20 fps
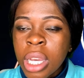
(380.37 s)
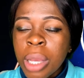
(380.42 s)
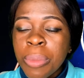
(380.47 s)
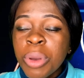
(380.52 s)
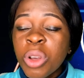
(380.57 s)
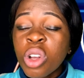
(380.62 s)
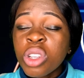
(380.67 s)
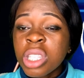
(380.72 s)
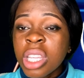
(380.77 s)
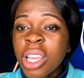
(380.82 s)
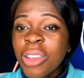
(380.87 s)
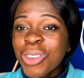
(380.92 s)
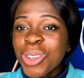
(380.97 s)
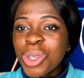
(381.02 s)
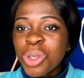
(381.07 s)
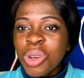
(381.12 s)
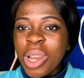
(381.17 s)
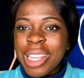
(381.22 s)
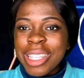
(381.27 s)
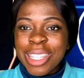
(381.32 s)
Because if
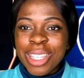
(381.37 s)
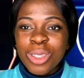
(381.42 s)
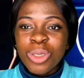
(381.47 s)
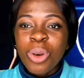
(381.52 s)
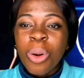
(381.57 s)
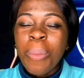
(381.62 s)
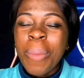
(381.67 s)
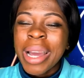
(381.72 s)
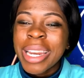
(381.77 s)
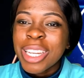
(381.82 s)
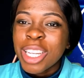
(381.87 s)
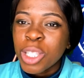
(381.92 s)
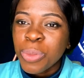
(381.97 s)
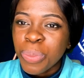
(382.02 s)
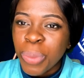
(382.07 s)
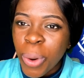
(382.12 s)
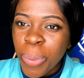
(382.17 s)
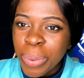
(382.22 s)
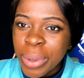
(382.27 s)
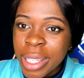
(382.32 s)
stress is not managed
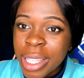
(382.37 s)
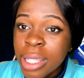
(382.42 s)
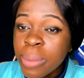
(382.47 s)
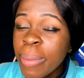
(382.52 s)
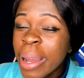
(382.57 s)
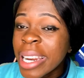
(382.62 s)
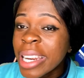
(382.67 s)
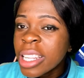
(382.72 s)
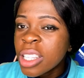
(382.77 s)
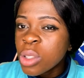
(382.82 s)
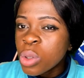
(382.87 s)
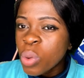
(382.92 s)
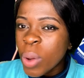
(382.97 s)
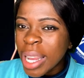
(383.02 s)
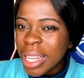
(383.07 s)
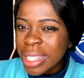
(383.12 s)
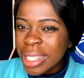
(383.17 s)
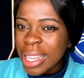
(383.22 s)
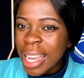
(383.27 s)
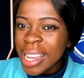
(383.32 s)
properly, it might lead to
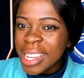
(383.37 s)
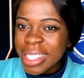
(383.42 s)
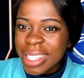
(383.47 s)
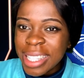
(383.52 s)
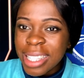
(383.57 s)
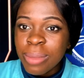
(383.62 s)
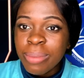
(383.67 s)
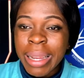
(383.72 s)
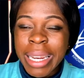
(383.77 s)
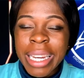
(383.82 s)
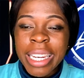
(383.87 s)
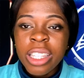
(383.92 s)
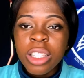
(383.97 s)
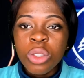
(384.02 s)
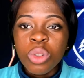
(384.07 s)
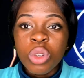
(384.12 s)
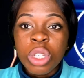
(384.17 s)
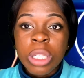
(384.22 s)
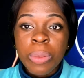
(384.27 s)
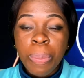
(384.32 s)
anxiety. It might lead
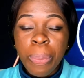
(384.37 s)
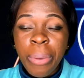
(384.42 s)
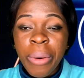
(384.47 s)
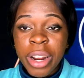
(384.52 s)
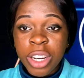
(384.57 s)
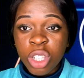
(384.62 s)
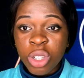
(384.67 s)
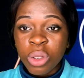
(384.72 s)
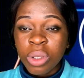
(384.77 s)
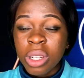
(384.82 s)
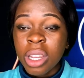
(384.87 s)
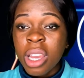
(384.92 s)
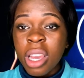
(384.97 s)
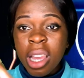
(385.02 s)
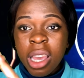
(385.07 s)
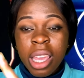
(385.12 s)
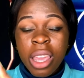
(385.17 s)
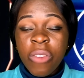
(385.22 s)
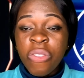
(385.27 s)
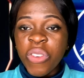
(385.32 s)
to depression
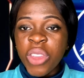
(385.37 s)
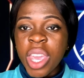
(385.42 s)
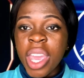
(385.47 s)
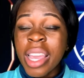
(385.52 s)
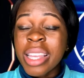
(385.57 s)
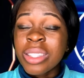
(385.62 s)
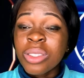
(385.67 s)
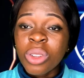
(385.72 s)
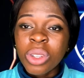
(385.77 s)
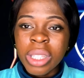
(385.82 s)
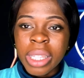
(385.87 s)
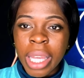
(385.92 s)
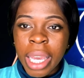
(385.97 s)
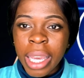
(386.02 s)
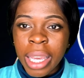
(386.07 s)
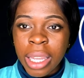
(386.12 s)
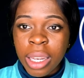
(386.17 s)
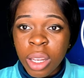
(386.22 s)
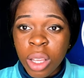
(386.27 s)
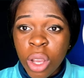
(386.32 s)
if care is not
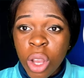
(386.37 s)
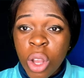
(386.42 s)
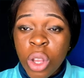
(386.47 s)
taken.